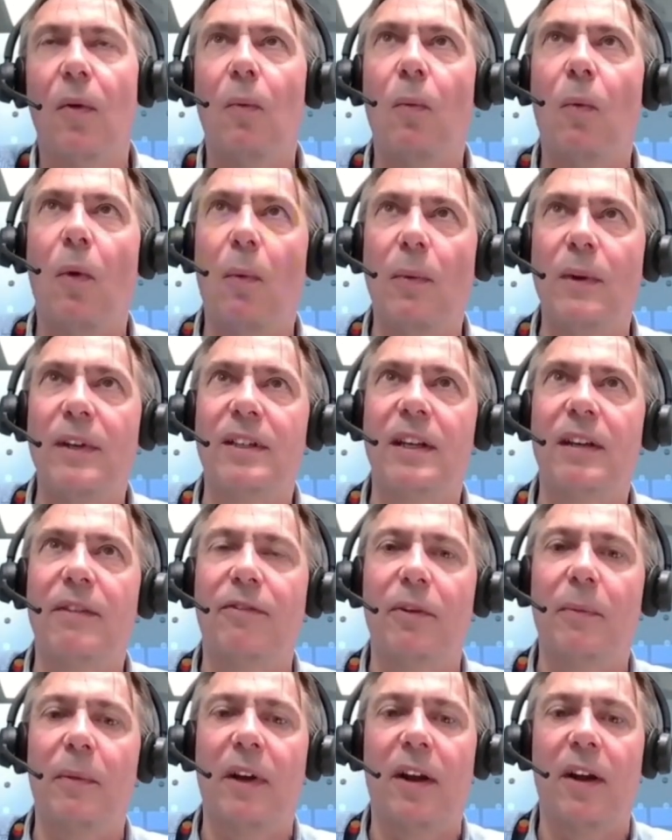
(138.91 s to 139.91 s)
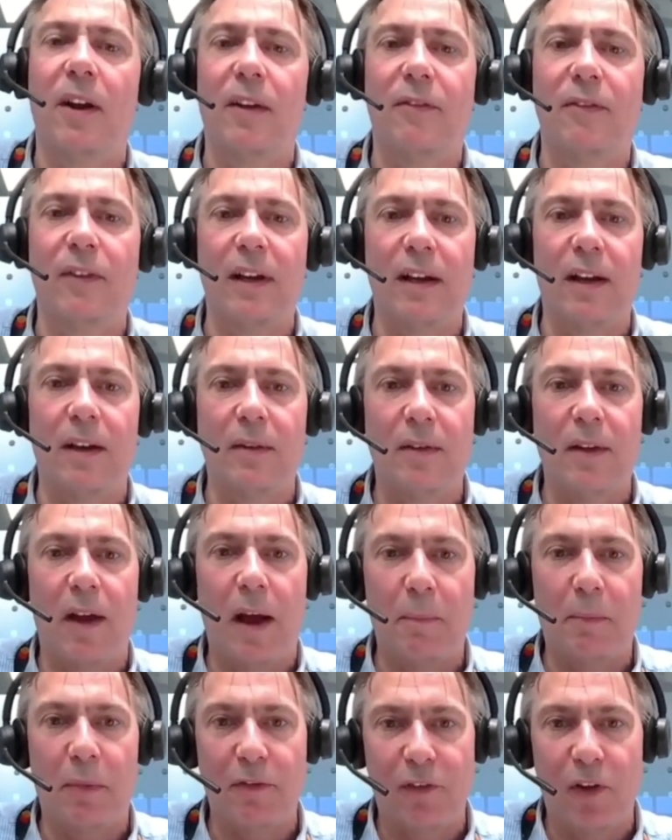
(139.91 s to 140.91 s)
what we see from a kind of
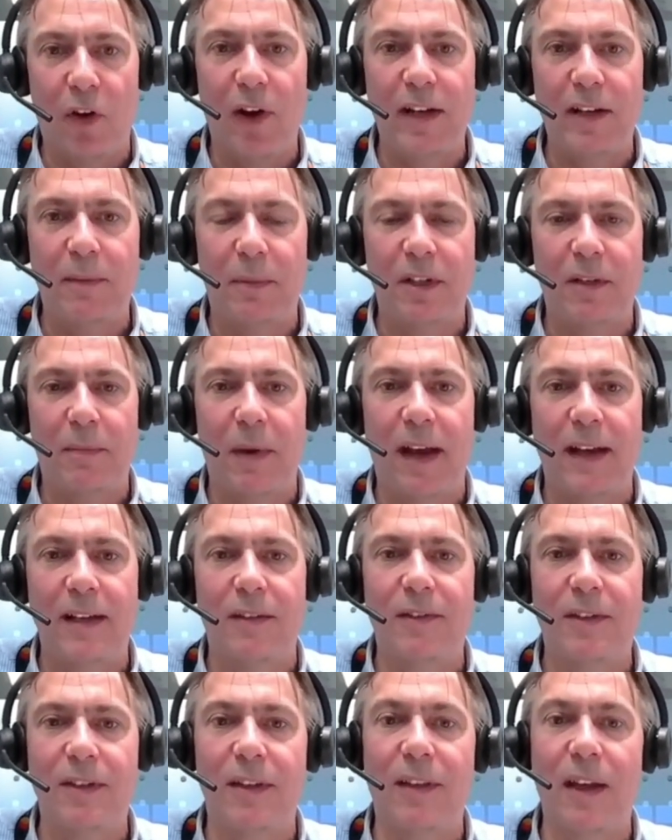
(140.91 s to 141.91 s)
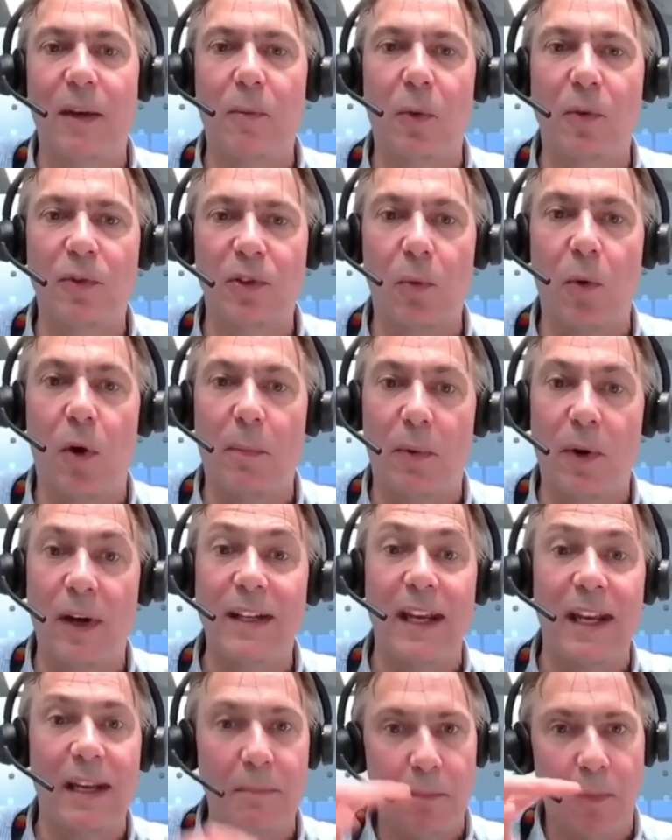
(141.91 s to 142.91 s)
a provider perspective is that they want to
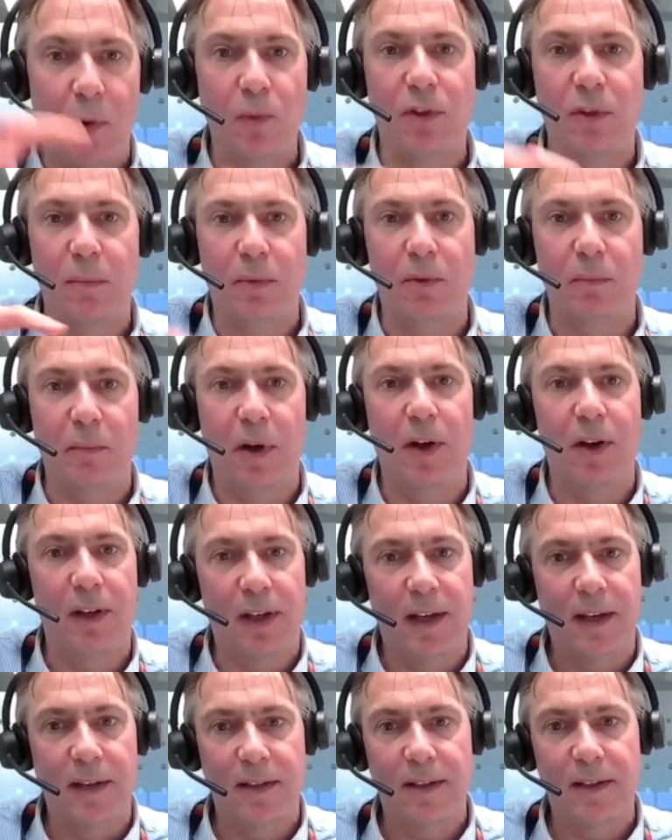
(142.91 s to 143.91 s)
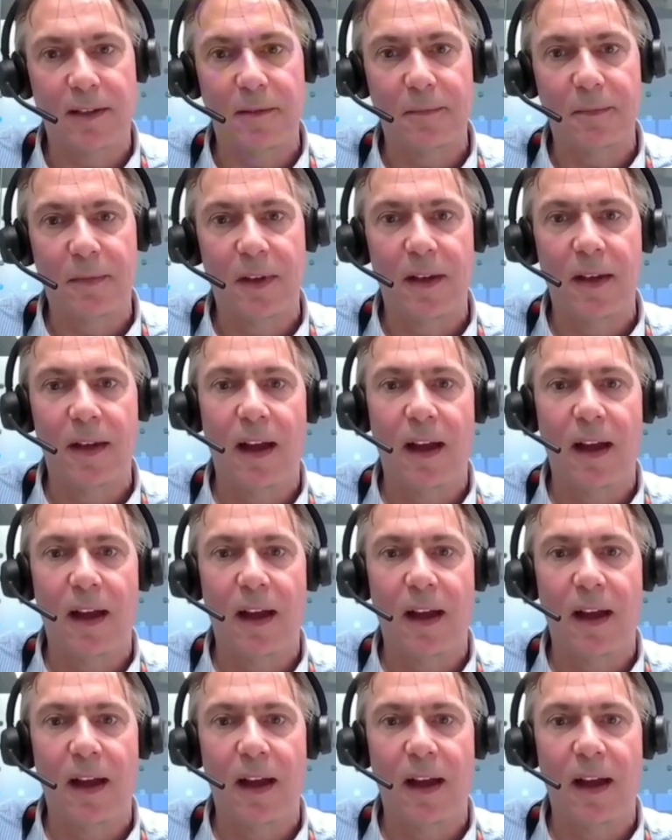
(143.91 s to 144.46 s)
operate in multiple markets,